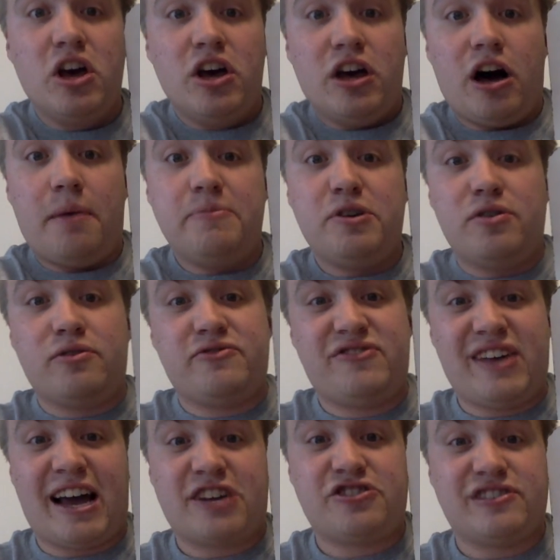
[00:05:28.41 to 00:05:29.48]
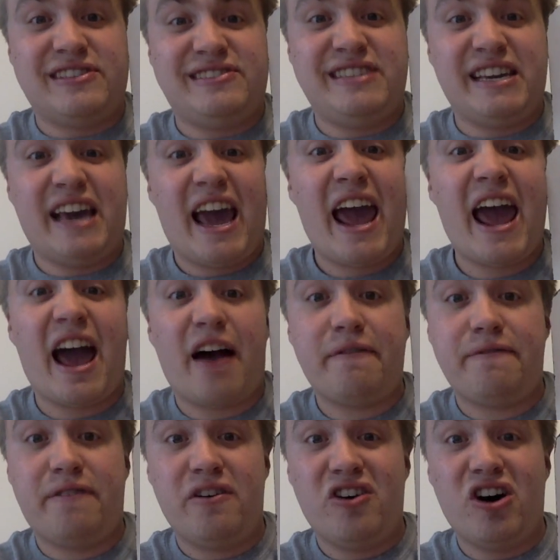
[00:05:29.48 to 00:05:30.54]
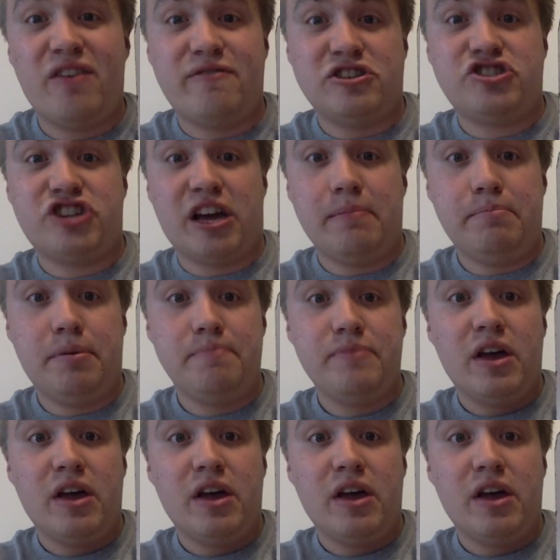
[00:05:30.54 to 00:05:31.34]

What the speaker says: You'll actually see half of a shape.